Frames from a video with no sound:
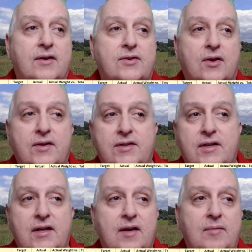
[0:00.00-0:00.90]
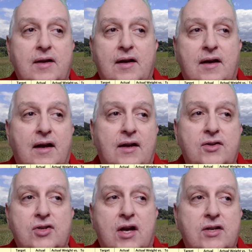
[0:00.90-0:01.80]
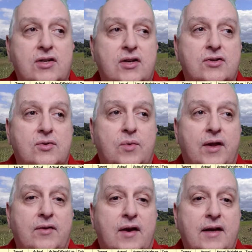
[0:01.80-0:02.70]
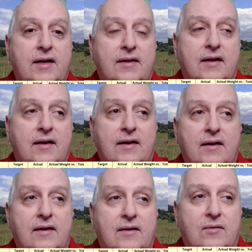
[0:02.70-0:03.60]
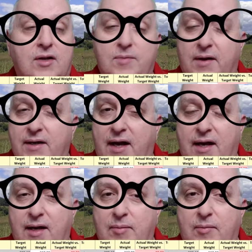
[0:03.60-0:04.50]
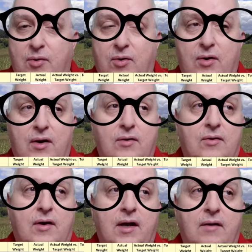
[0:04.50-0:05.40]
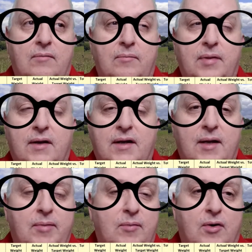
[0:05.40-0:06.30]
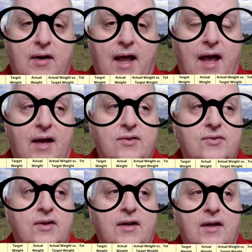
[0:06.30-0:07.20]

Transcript: So this can give me a judge as to whether I need to watch my diet a little bit more, or I can be a little bit more lax.